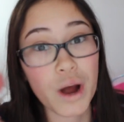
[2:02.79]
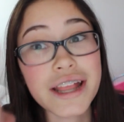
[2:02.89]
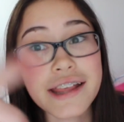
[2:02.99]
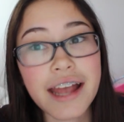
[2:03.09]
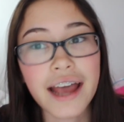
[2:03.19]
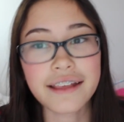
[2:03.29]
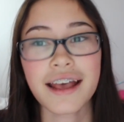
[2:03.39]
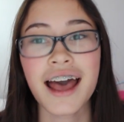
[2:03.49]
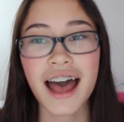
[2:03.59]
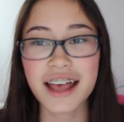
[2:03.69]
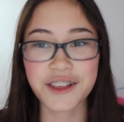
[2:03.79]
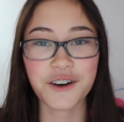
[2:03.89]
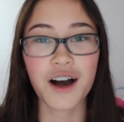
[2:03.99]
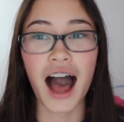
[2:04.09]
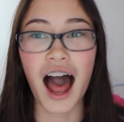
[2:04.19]
Wednesdays.
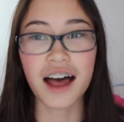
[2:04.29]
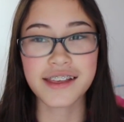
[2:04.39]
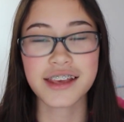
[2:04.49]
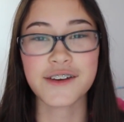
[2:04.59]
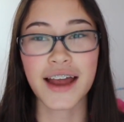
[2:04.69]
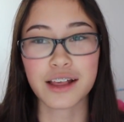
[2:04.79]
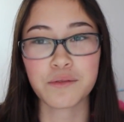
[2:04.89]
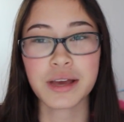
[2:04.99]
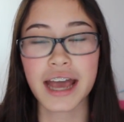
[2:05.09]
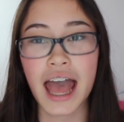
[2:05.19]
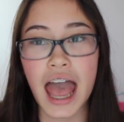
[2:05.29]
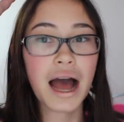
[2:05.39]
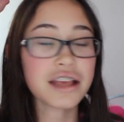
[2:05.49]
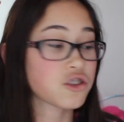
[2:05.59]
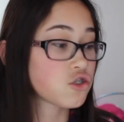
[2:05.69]
So I'll see you next week.
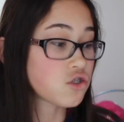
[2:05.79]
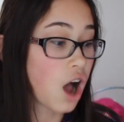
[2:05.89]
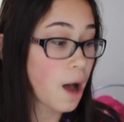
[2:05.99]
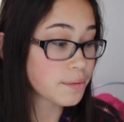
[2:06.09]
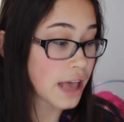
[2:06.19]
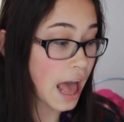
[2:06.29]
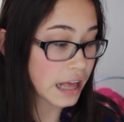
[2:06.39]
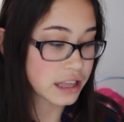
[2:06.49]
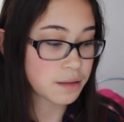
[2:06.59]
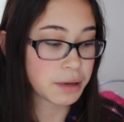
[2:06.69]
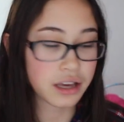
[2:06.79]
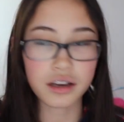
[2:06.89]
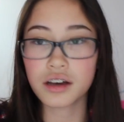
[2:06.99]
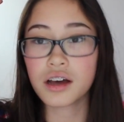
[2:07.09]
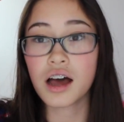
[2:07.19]
Stop texting me.
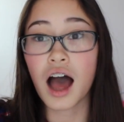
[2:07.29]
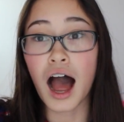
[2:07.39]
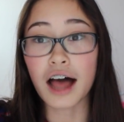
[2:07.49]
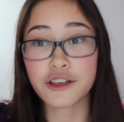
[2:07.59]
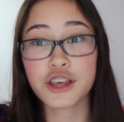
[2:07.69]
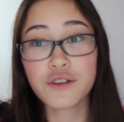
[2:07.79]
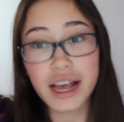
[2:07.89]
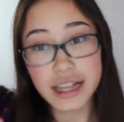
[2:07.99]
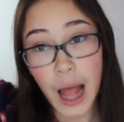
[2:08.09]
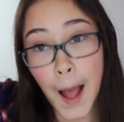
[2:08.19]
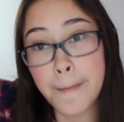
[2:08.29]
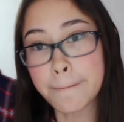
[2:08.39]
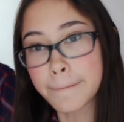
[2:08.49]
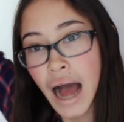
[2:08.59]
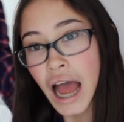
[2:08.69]
I'll see you next time.
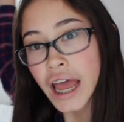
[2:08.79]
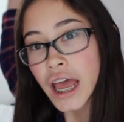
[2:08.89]
Bye.